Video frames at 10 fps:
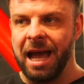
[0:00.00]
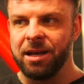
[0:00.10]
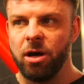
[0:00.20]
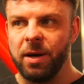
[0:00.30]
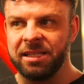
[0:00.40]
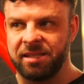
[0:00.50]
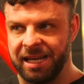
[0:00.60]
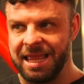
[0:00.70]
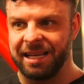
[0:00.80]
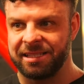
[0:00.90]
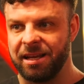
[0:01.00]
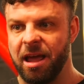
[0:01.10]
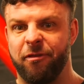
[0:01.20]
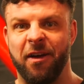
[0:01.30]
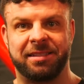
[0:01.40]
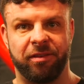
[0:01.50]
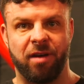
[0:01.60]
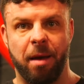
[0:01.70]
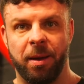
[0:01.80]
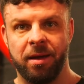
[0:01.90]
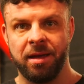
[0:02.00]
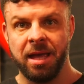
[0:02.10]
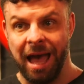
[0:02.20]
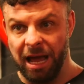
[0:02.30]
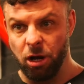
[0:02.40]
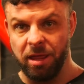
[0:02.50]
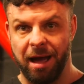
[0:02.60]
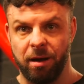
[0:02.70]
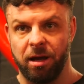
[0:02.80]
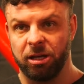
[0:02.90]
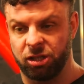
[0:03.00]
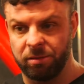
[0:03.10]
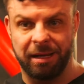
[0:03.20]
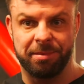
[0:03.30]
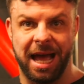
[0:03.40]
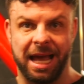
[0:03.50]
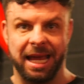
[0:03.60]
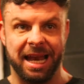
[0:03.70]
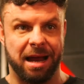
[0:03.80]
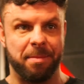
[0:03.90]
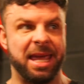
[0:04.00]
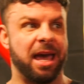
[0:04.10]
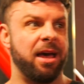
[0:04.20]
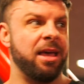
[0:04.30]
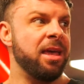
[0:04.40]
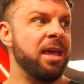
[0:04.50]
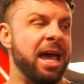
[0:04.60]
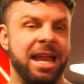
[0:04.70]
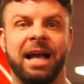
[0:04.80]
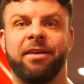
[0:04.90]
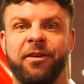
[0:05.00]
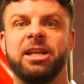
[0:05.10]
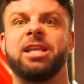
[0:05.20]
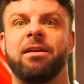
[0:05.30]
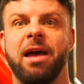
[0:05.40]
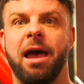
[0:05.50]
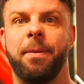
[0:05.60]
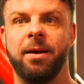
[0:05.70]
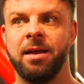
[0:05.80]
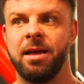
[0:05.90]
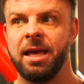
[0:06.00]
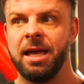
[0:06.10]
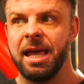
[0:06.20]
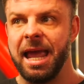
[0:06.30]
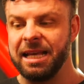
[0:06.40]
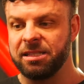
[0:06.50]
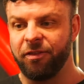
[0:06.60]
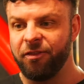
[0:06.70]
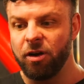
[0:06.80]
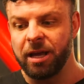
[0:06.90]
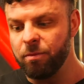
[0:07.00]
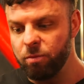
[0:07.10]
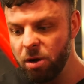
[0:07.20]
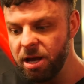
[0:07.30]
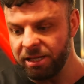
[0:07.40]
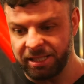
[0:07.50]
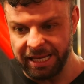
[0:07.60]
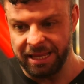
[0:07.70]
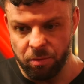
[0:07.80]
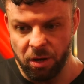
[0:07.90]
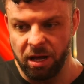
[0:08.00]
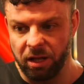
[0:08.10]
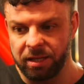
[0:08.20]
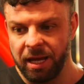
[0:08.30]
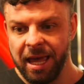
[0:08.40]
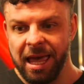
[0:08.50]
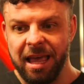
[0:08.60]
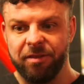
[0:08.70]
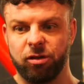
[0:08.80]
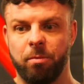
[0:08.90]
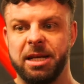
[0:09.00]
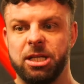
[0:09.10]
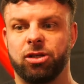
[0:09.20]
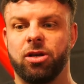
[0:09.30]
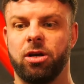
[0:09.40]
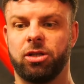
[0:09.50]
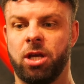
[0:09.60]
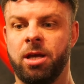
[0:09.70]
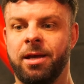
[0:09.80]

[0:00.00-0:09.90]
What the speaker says: I know instantly that's an effective rep. I know that as soon as I'm dying and I'm here and I can finish that rep, it's the fucking worst thing in the world if somebody just goes,